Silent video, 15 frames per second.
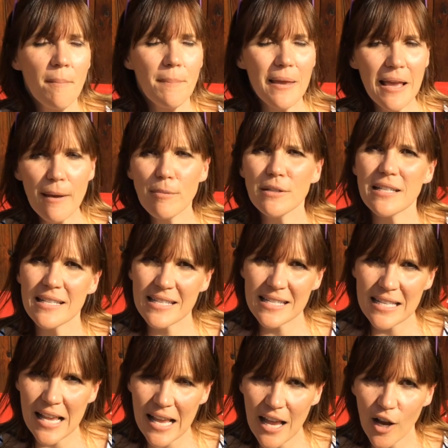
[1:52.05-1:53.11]
being able to
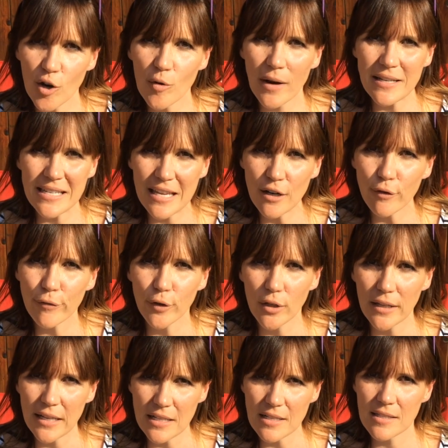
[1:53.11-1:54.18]
sing a correct
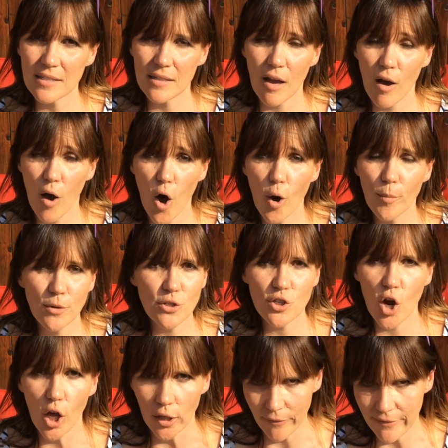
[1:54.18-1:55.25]
interval is almost
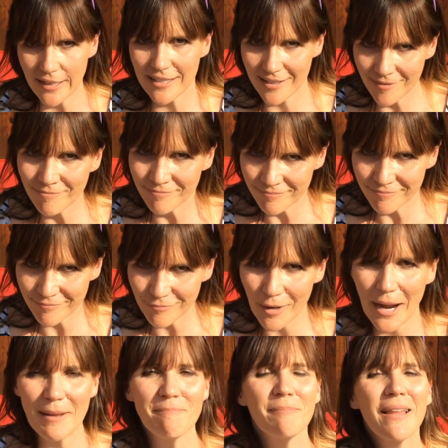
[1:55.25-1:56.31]
all of it,
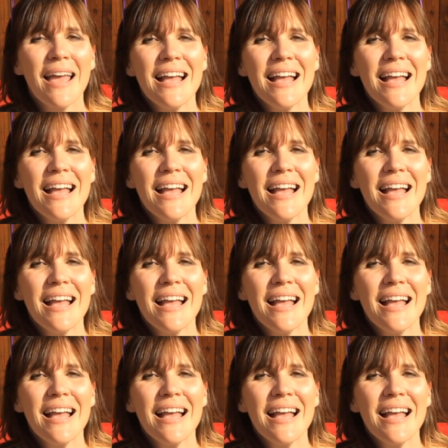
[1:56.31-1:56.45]
right?